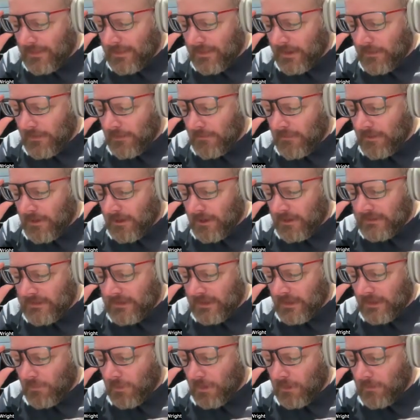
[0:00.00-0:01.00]
they were
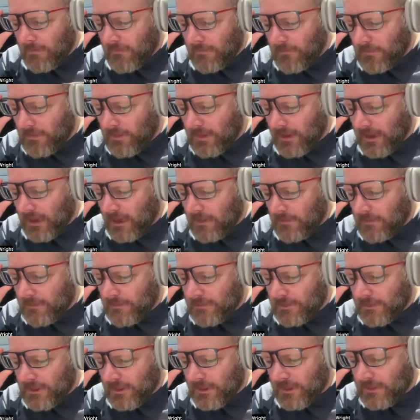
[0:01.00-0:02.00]
rehearsing well before the
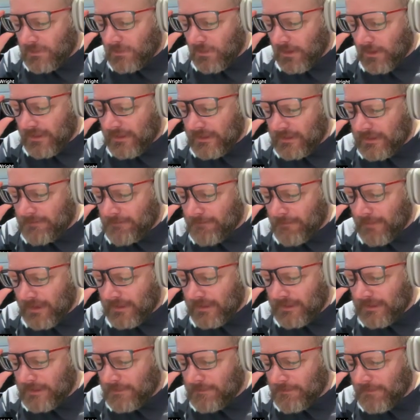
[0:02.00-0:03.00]
album, shows why this
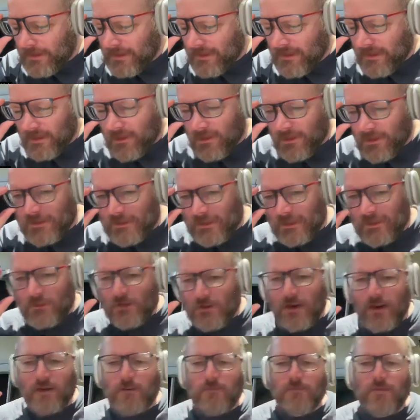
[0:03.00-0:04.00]
must be the closing
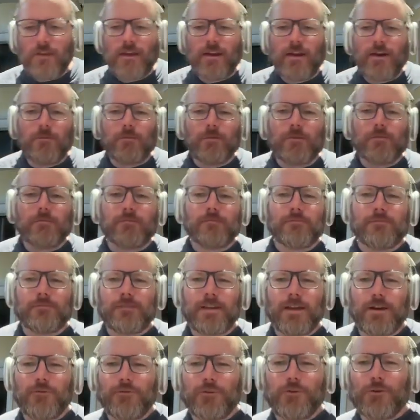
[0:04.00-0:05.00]
track of the album.
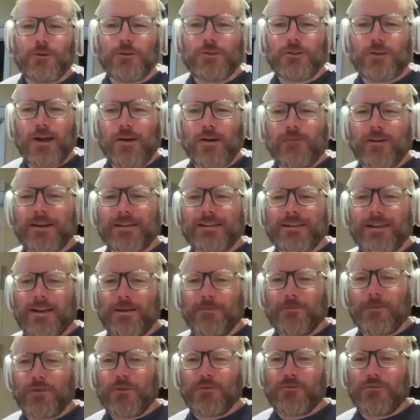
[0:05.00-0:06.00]
And of course, I ranked it
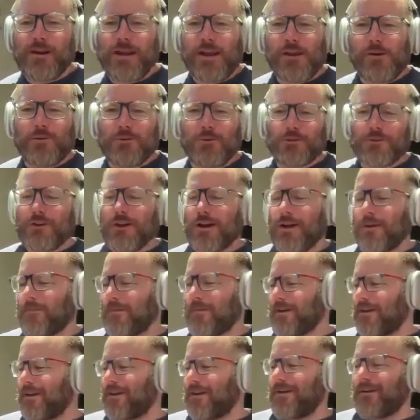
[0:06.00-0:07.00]
number 3 all time
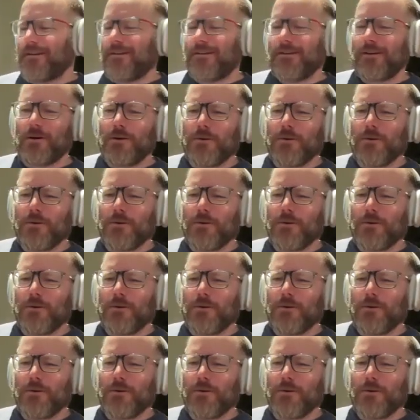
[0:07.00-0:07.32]
in